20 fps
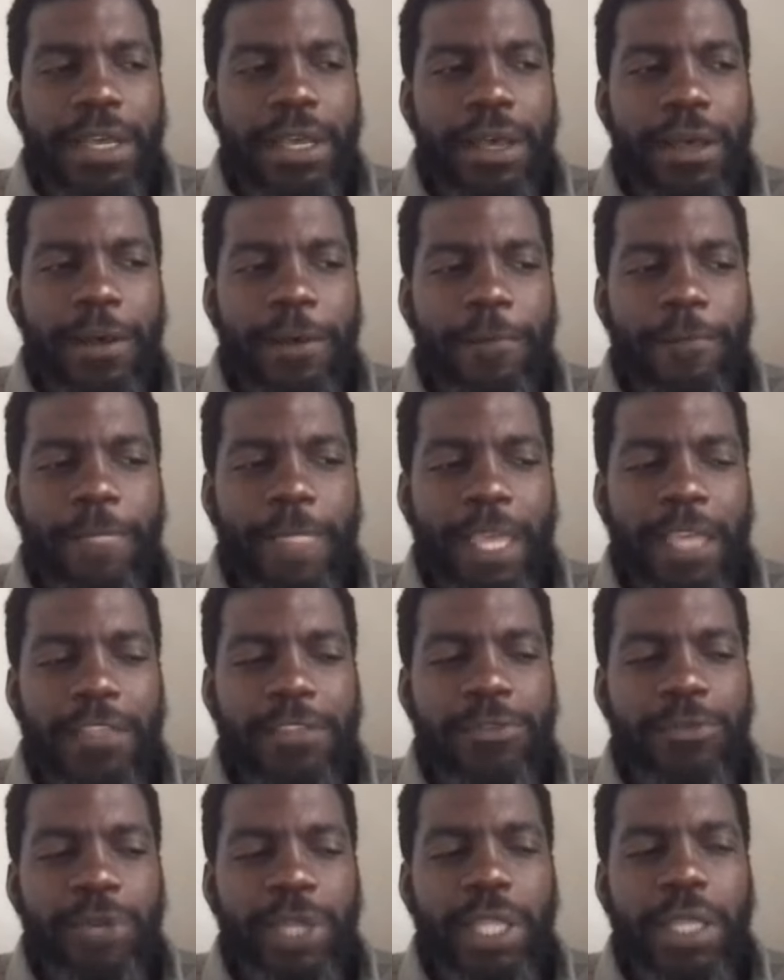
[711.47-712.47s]

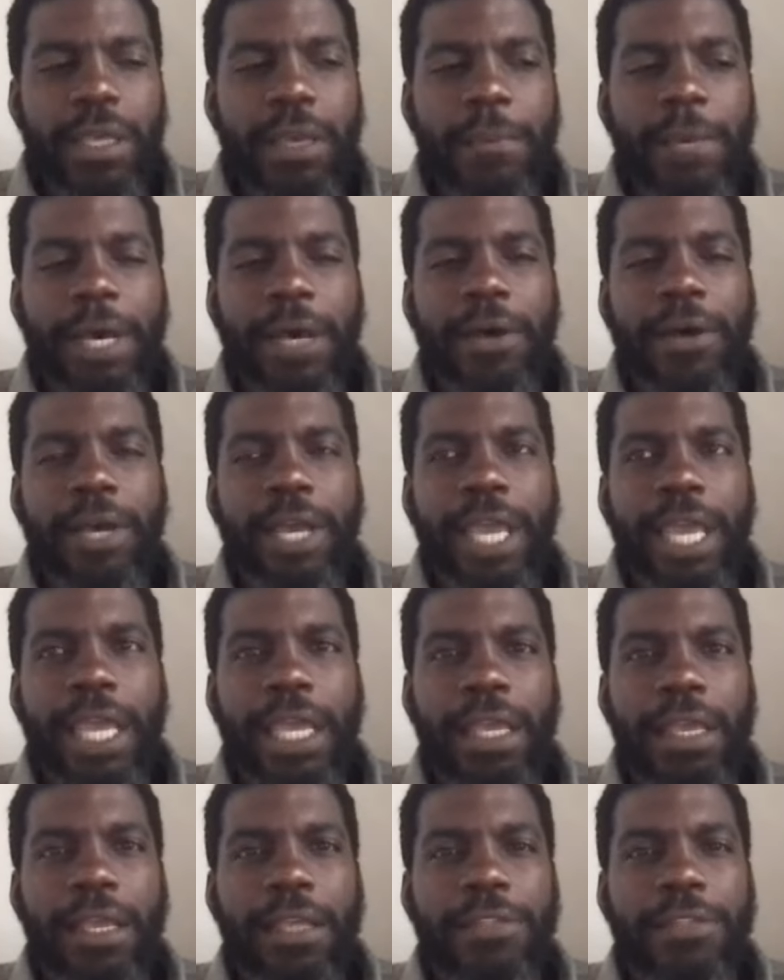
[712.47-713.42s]
is really about a